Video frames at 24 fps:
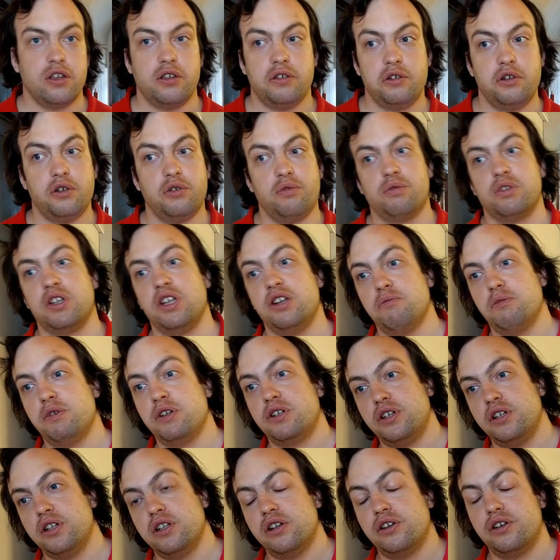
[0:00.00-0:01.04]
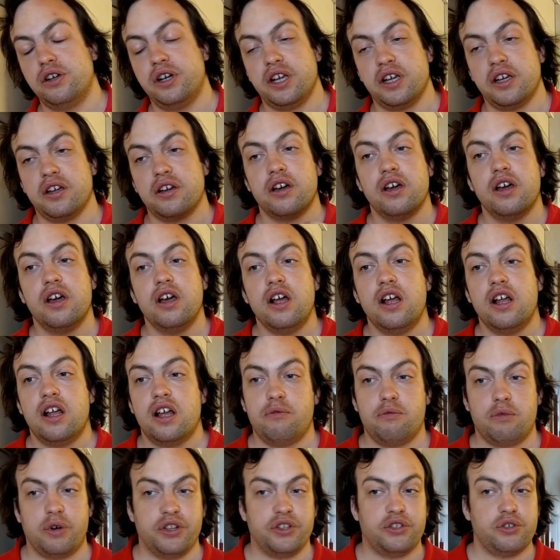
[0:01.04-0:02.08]
You don't need machine learning
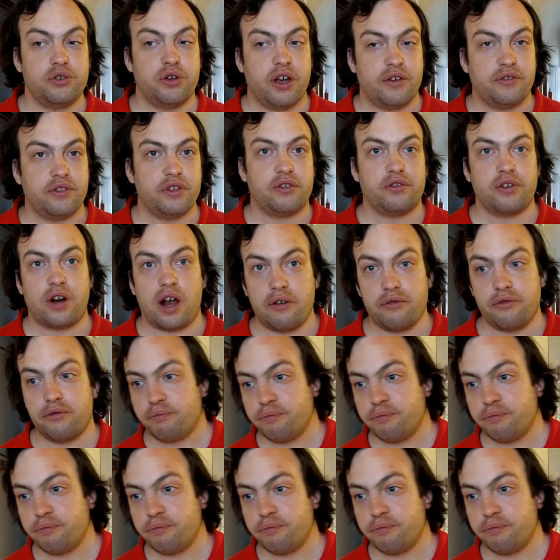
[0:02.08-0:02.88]
once you have the graph.